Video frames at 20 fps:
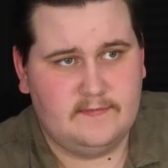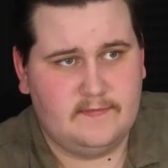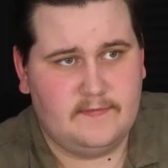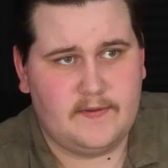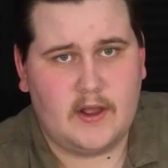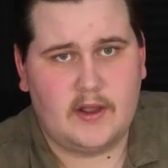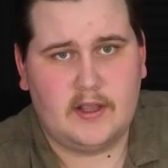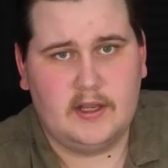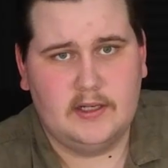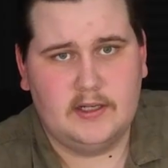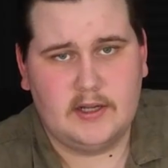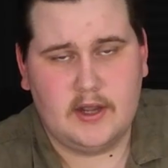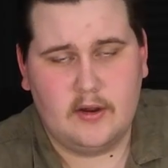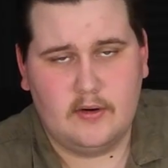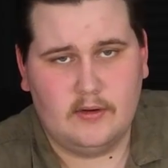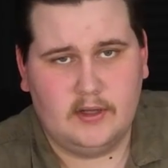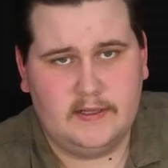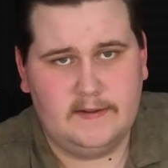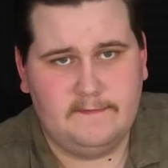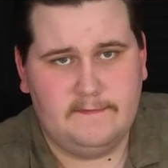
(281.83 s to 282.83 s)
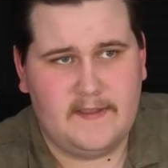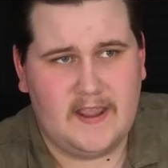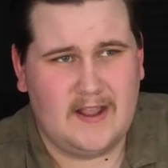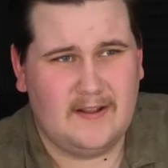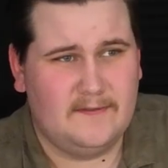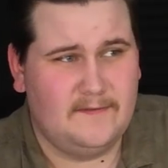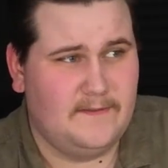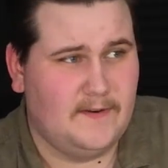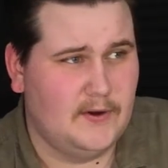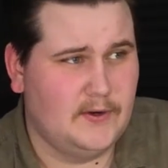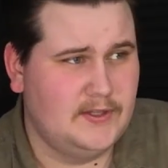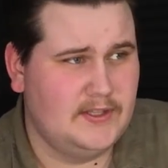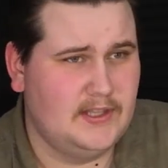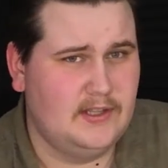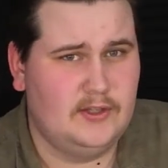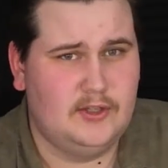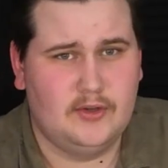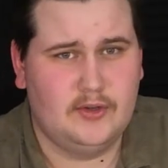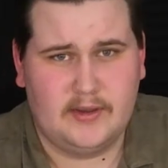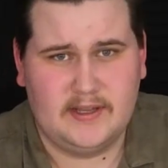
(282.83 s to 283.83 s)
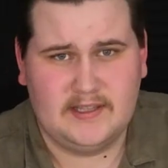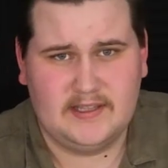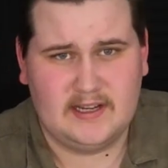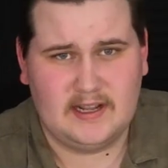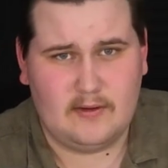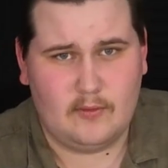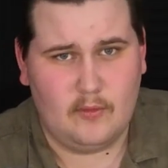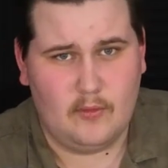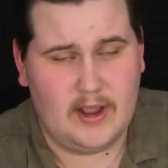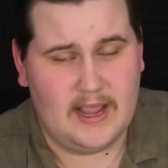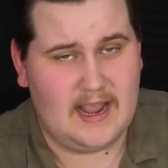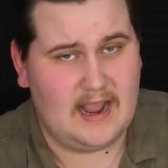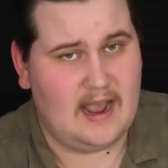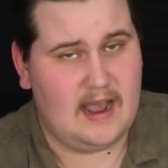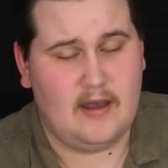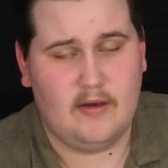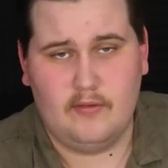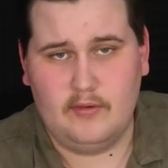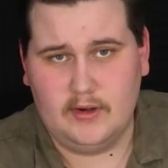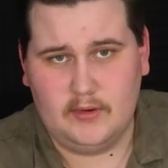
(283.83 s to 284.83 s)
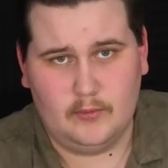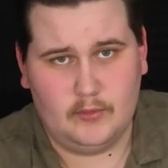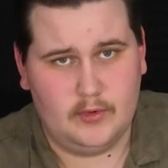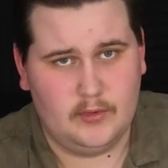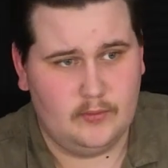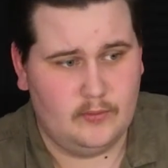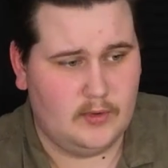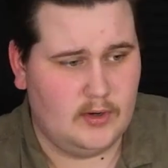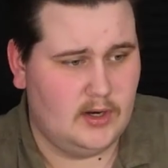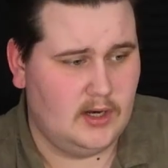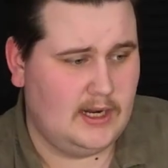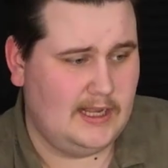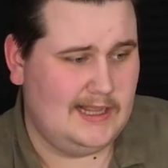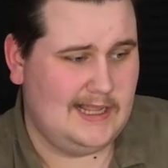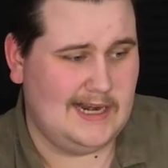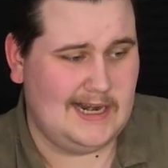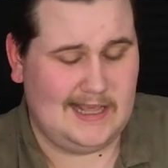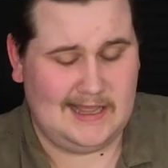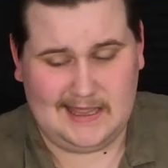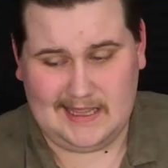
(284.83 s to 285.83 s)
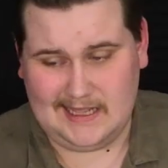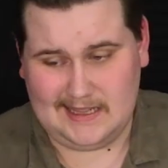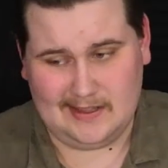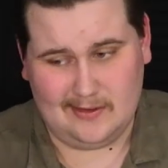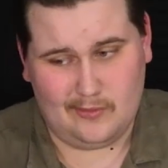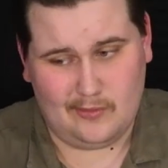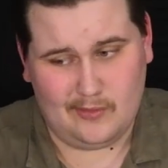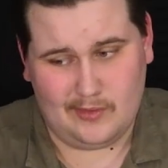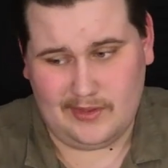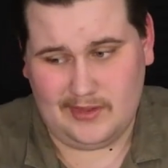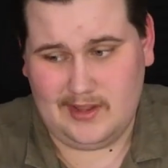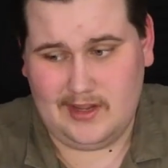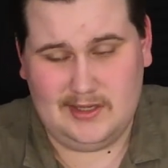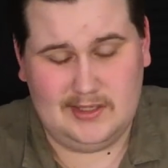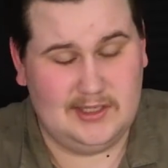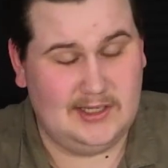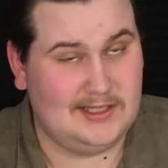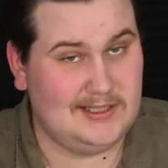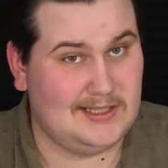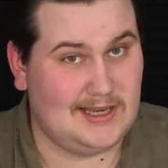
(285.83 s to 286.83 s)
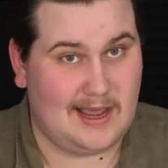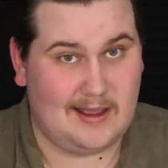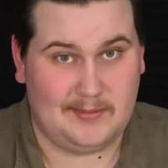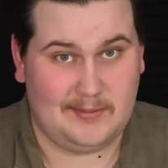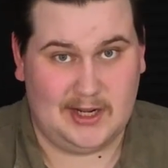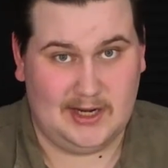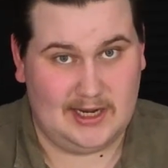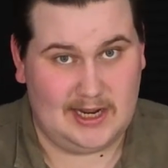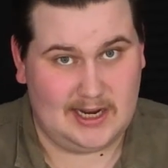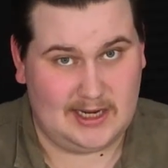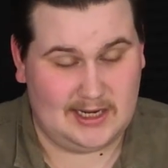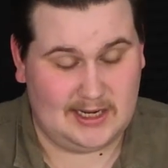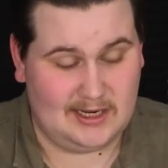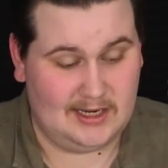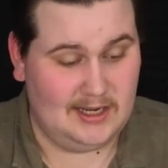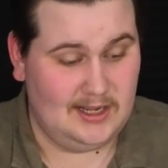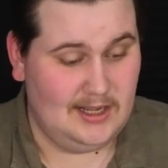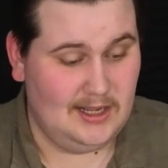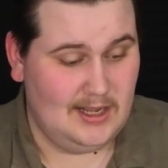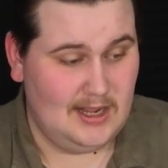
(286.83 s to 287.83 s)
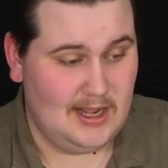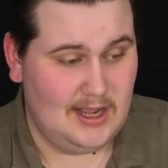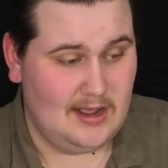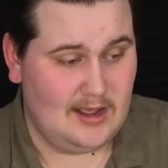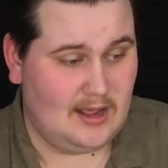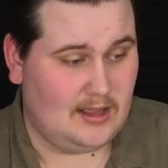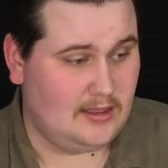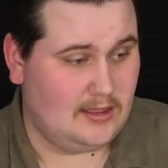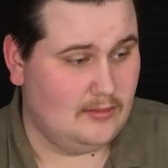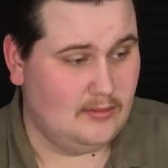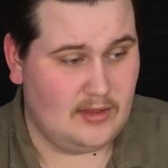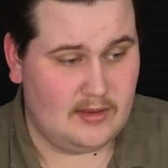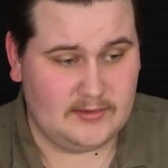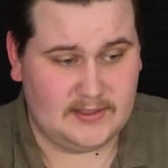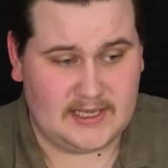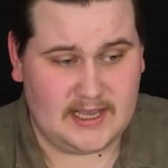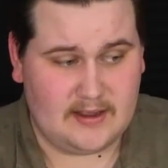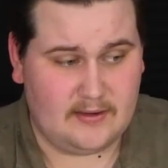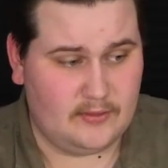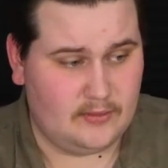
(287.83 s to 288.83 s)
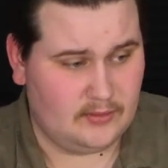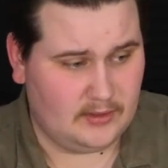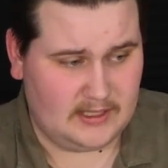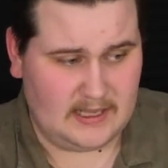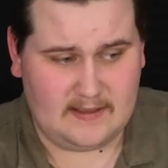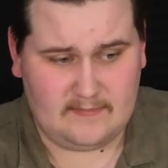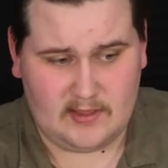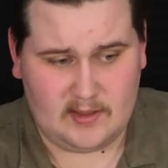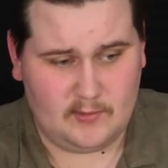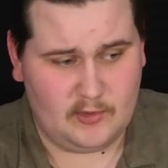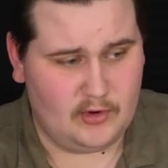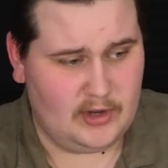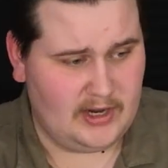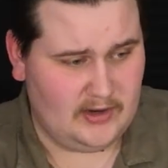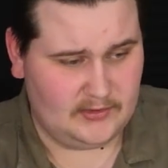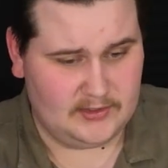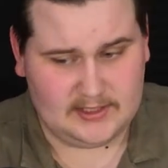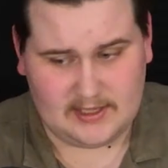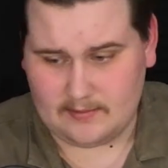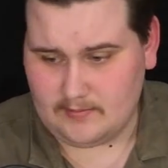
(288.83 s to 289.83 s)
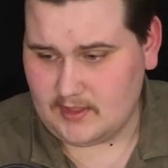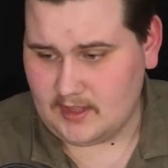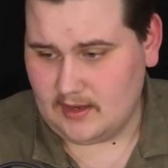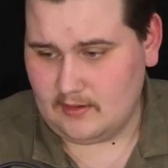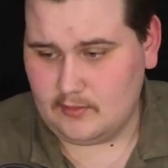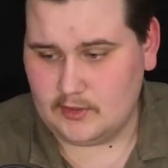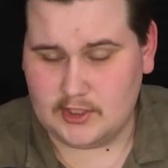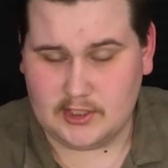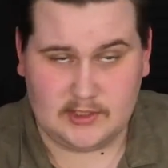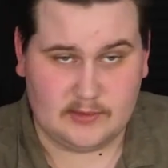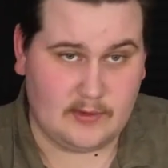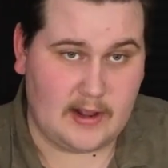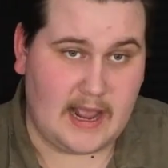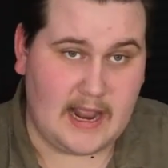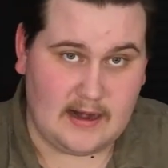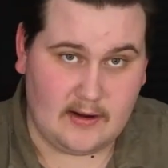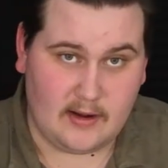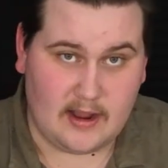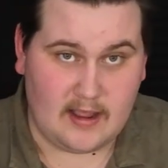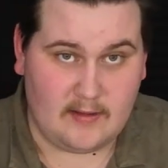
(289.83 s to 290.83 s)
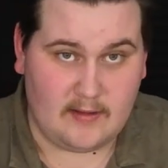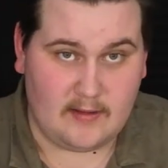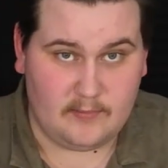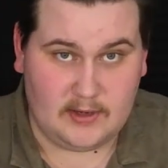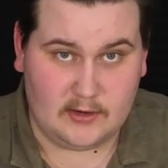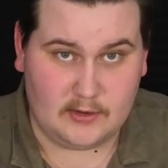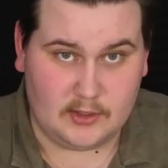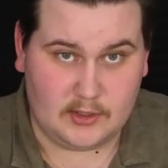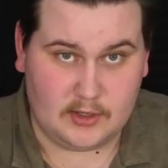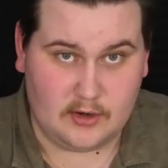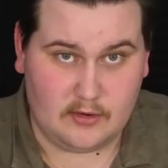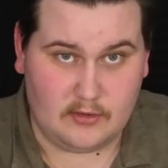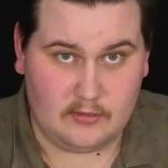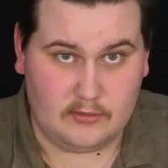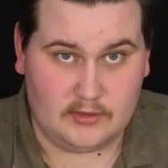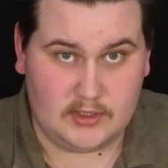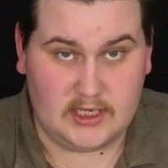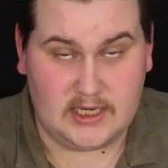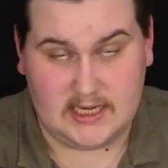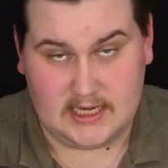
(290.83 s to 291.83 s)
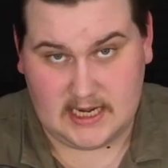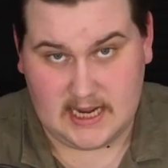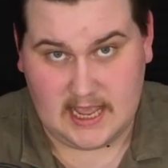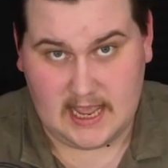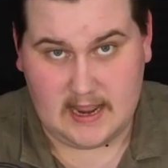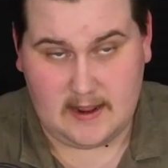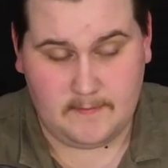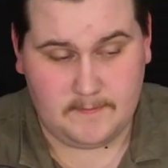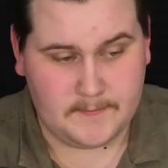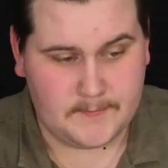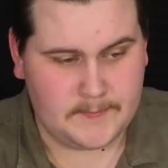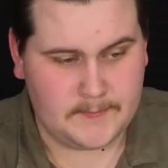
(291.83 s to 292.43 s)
fucking totally failed. First, the joystick went out and wouldn't work, and then I think the whole thing just stopped connecting. I threw those out or gave them away or something, which is why I don't have them here to show today.